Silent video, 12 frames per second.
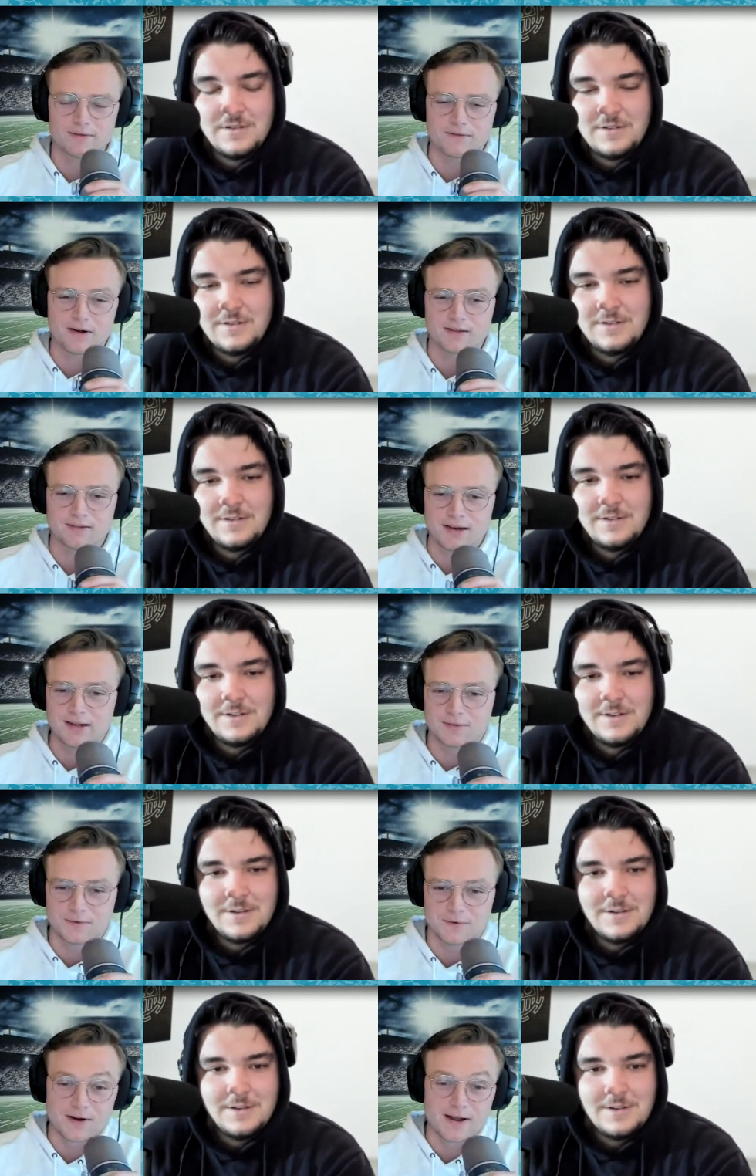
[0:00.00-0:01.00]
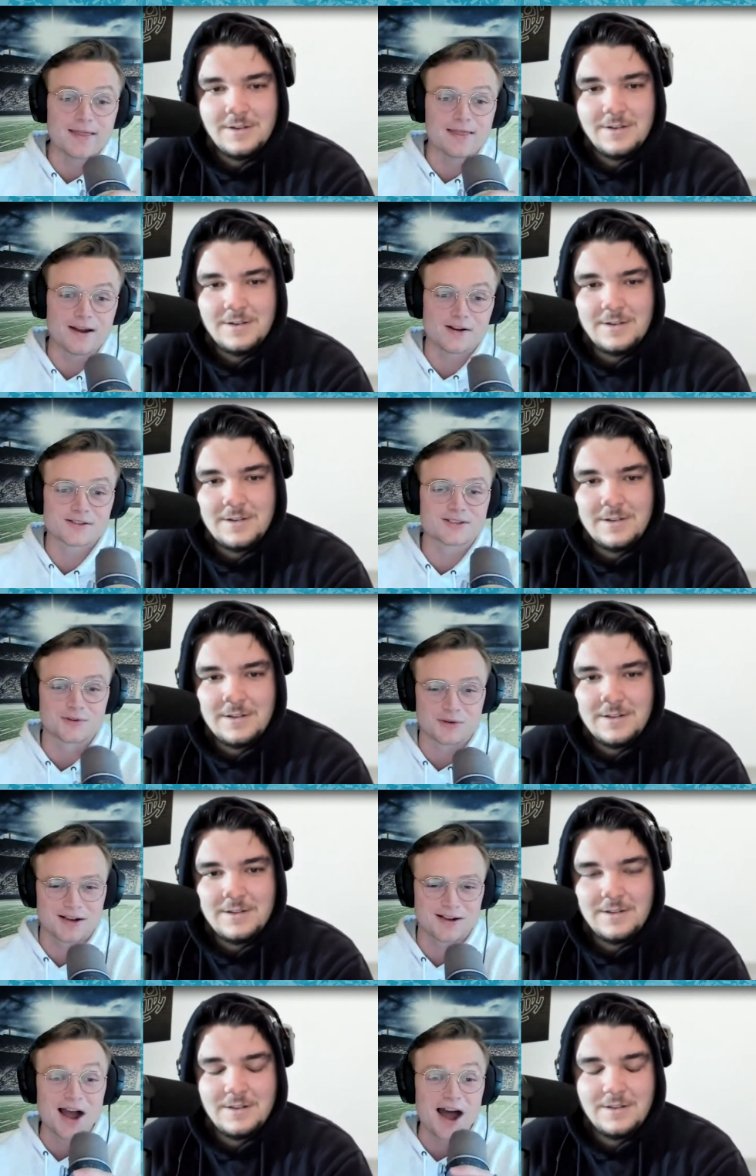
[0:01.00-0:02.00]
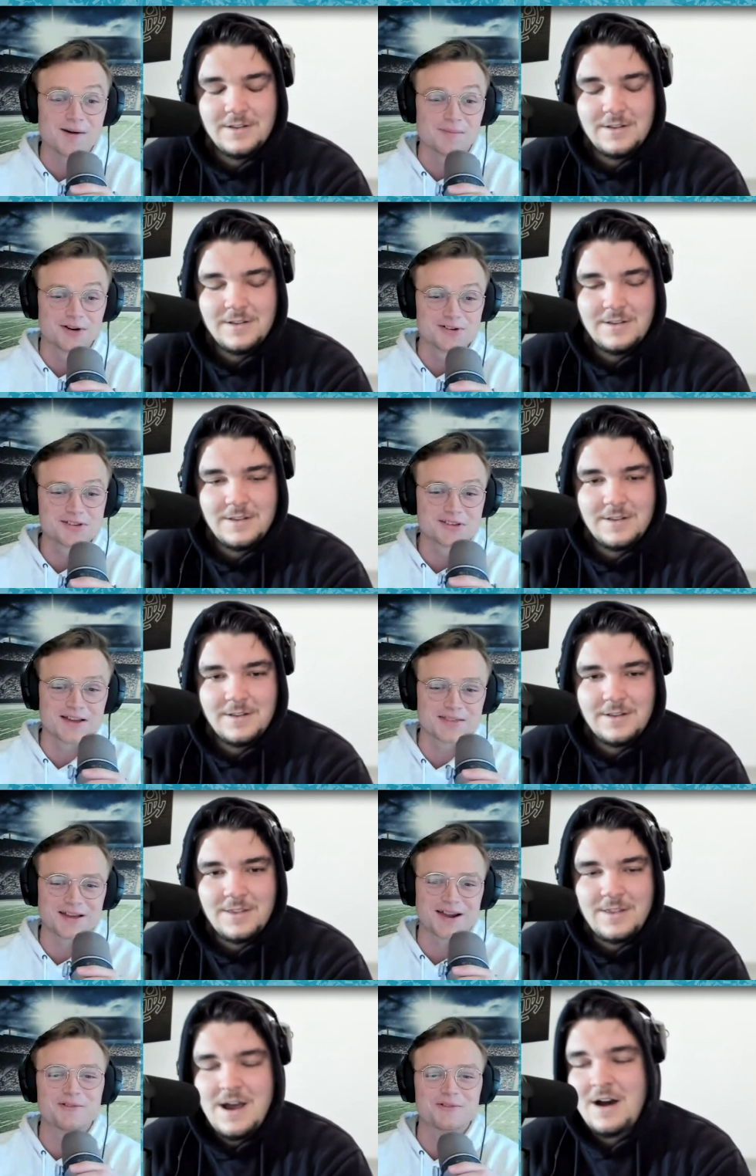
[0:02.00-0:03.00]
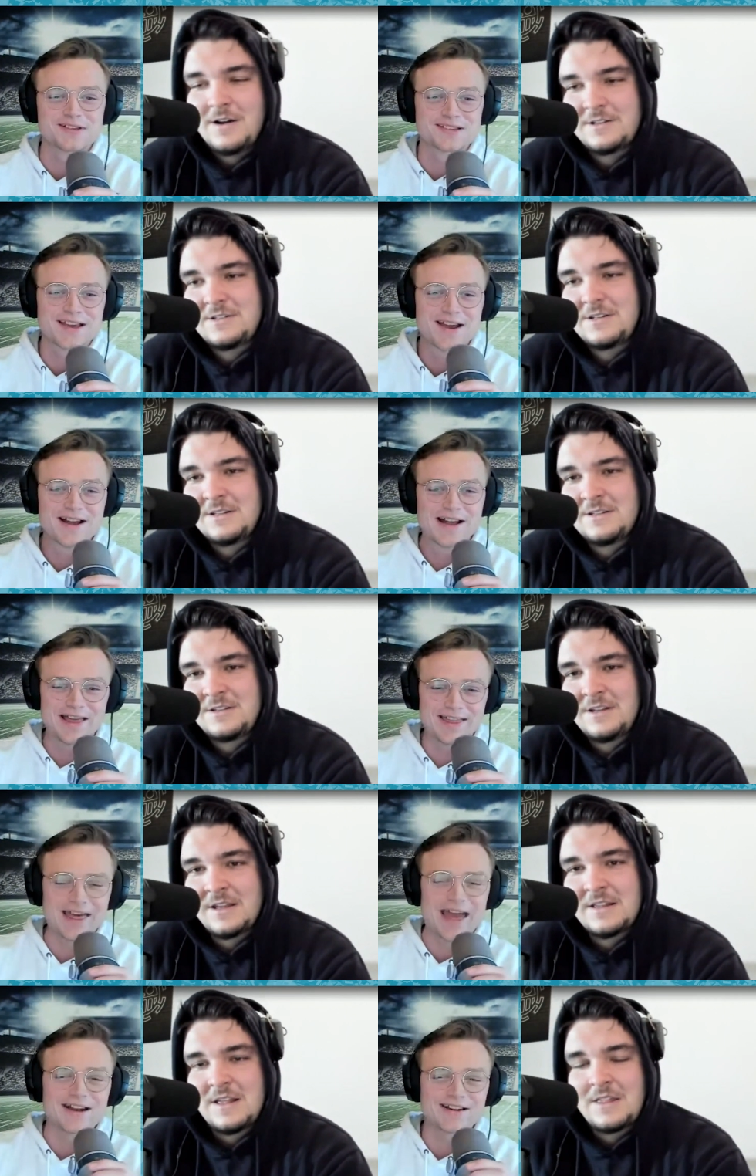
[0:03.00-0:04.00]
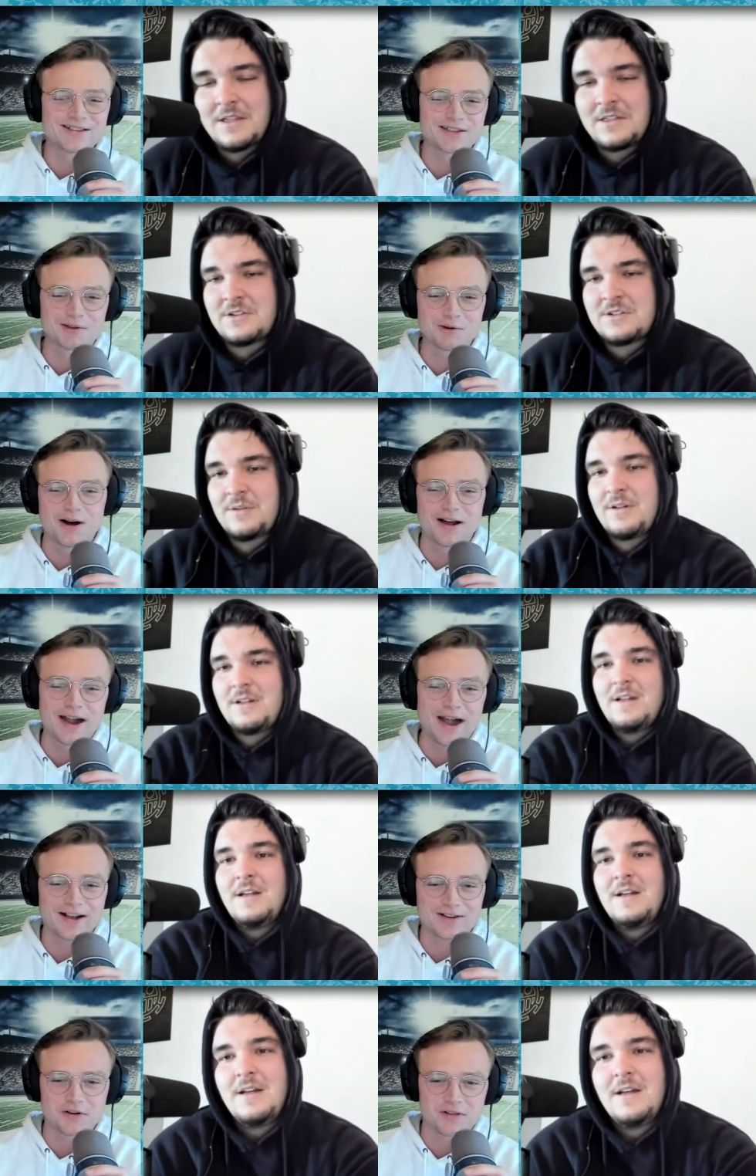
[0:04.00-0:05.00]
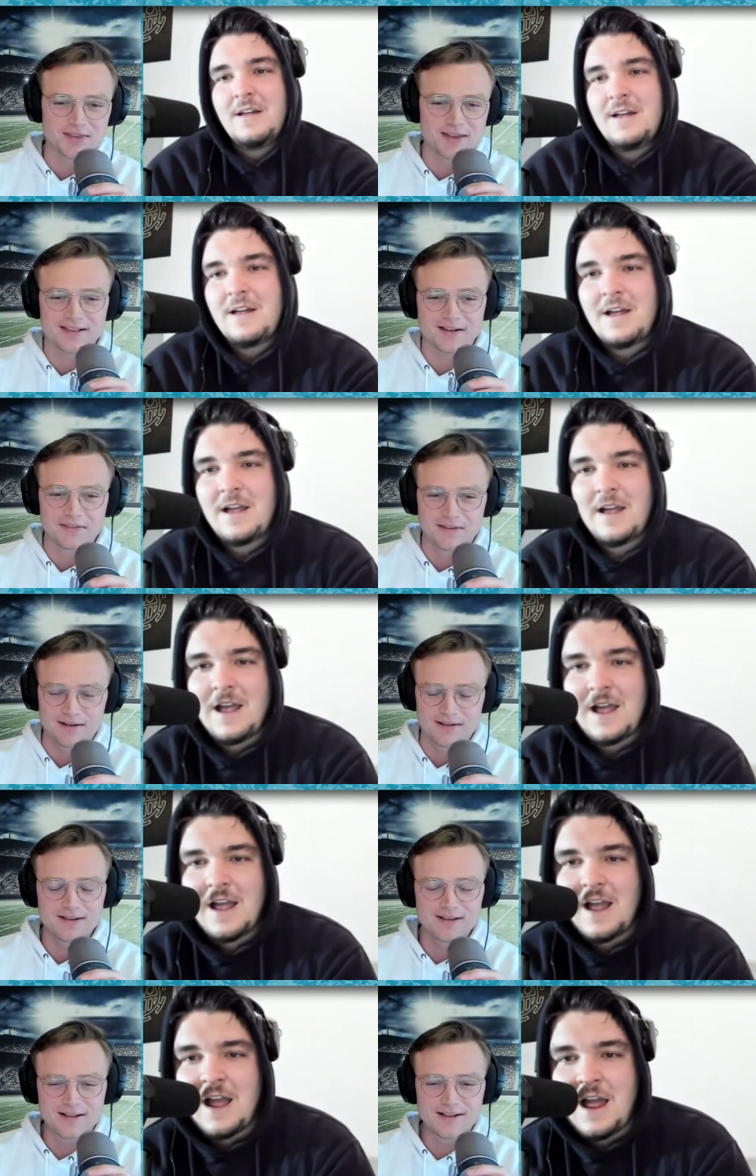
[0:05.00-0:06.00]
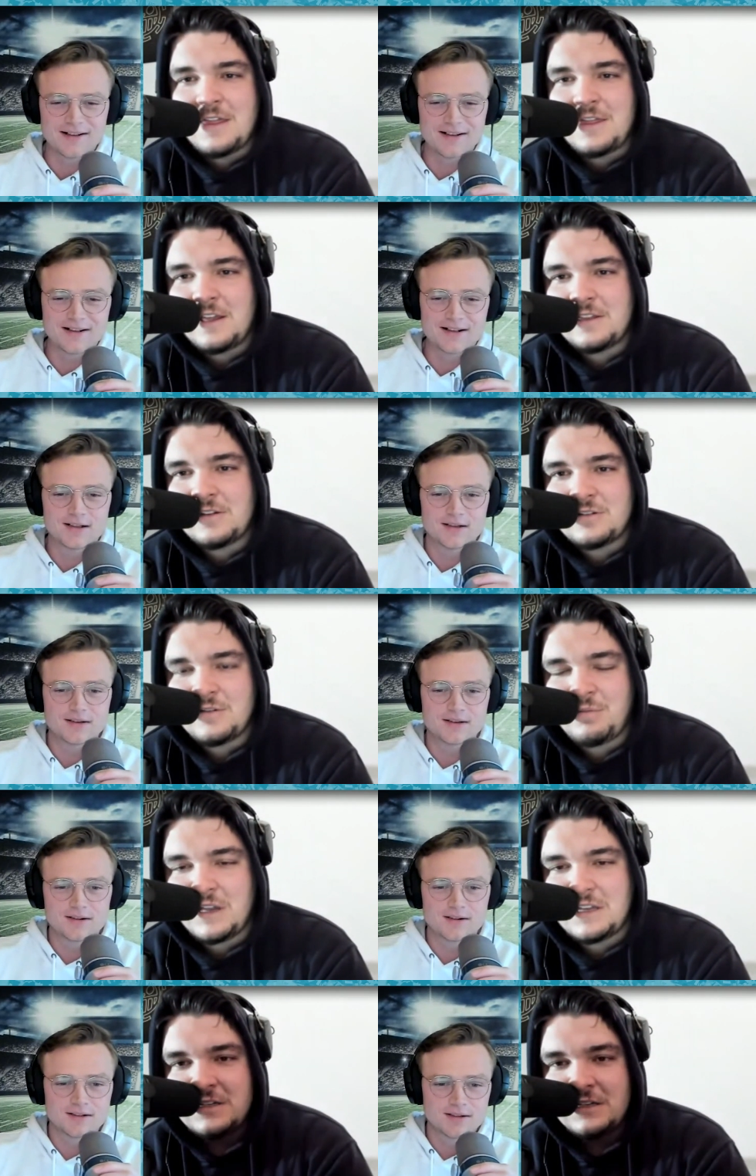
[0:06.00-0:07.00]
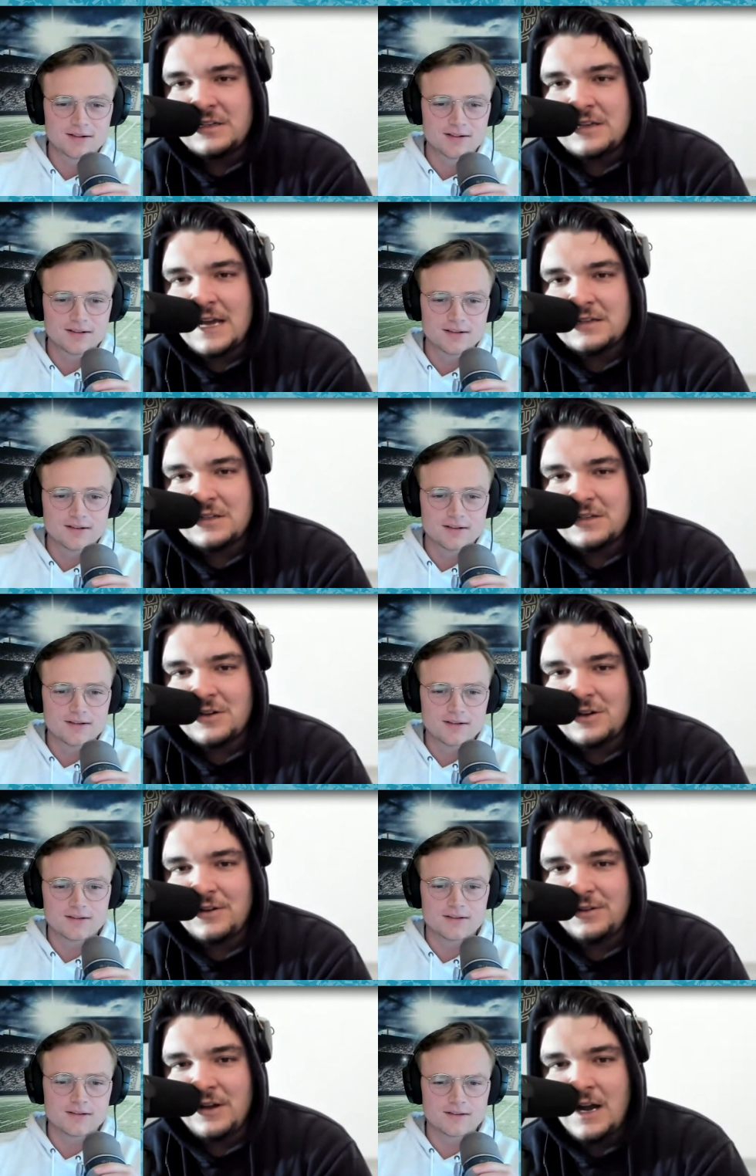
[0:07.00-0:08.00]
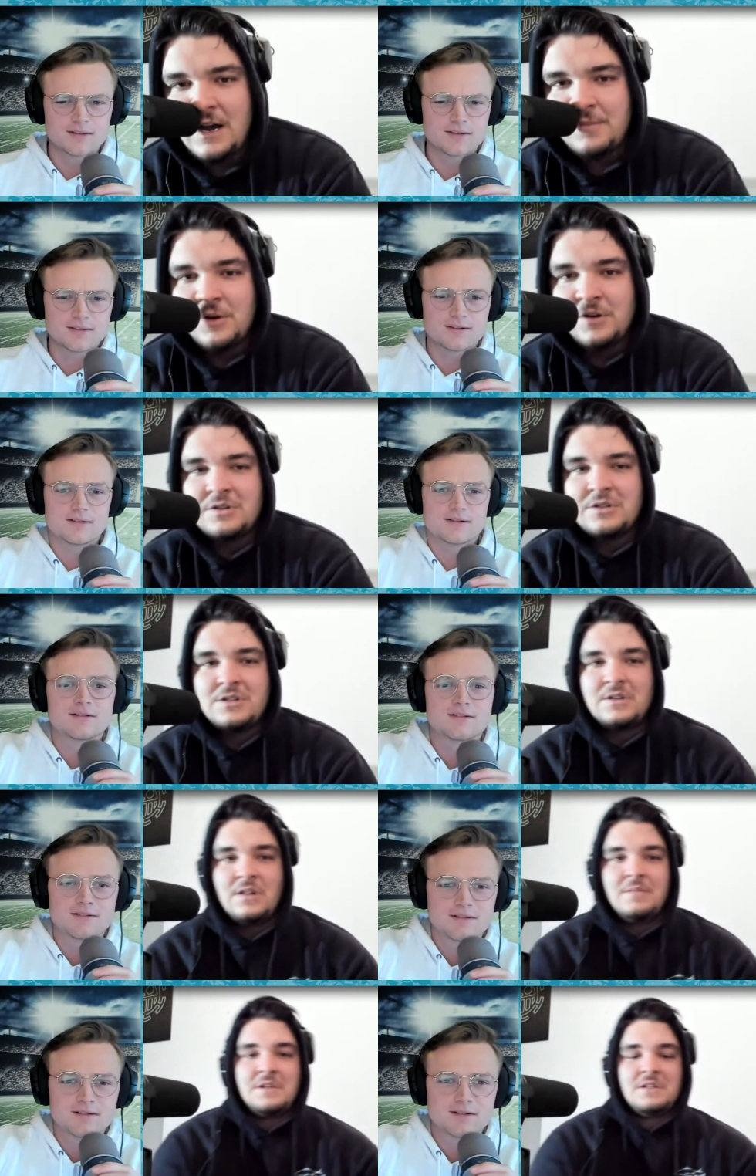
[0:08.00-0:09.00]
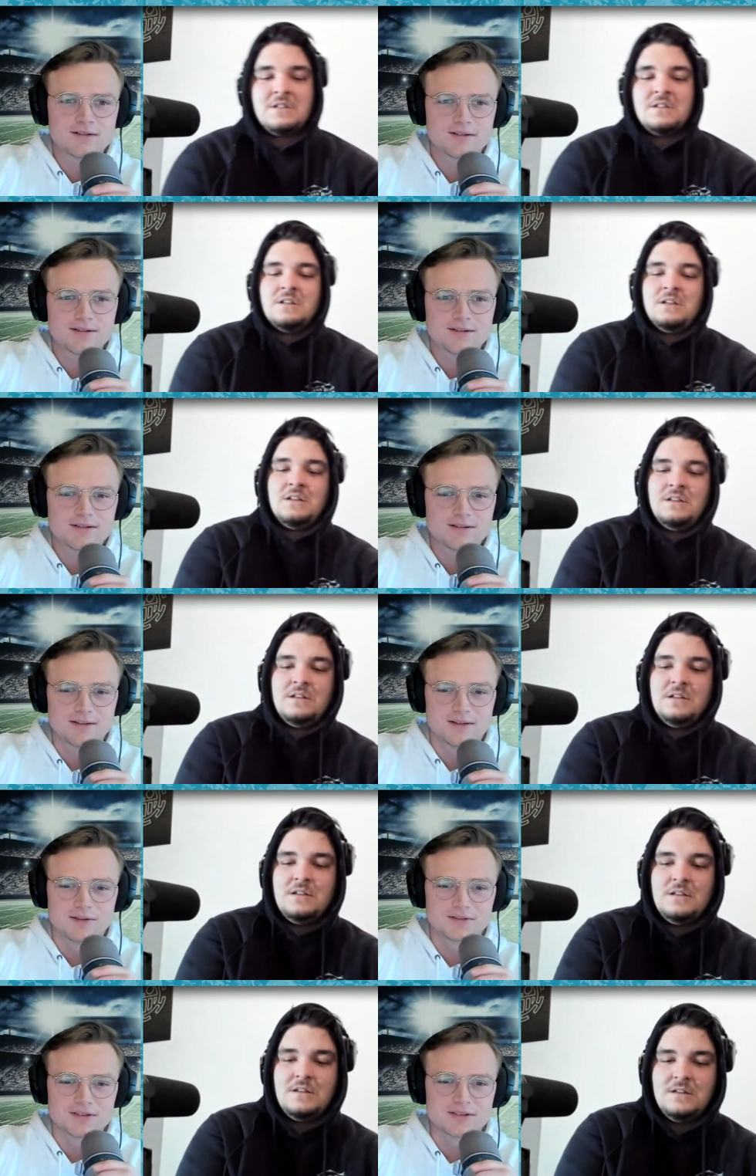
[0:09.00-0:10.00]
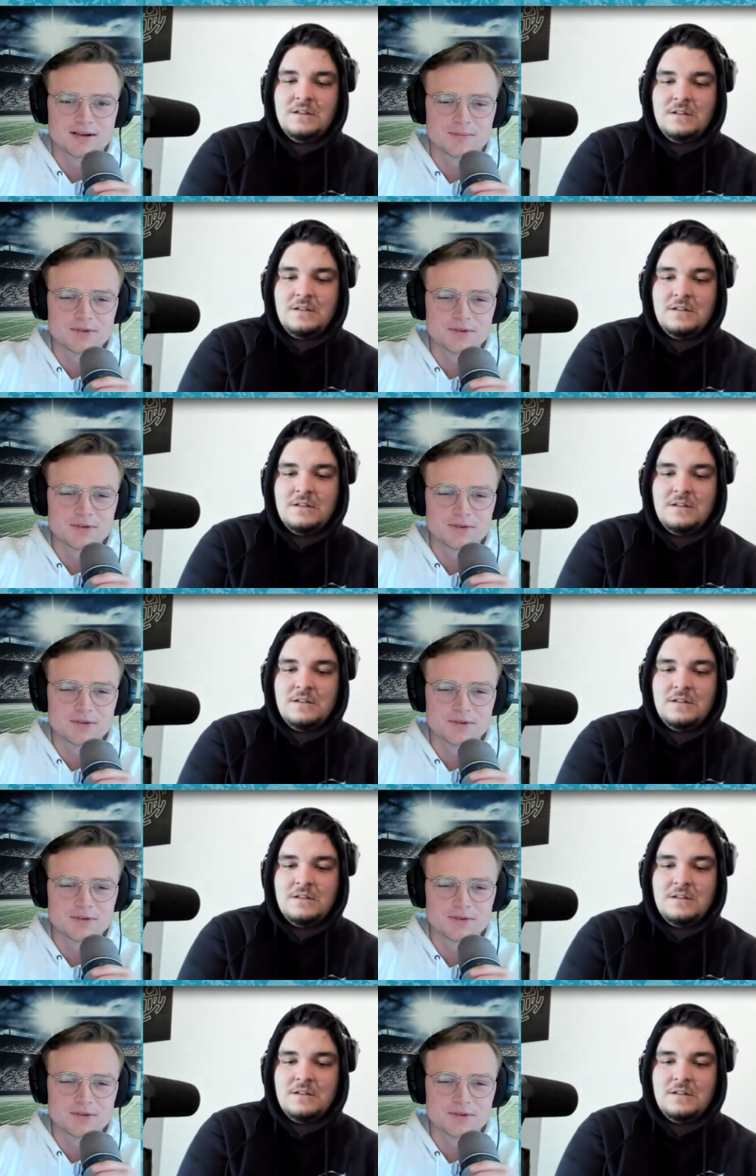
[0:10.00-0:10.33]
Speaker 1: the fuck it stands for and then also commerce i thought no, it was it's, like they it's, just threw on an extra thing on there
Speaker 2: i think there's a place in texas called commerce let me see
Speaker 1: yeah look this up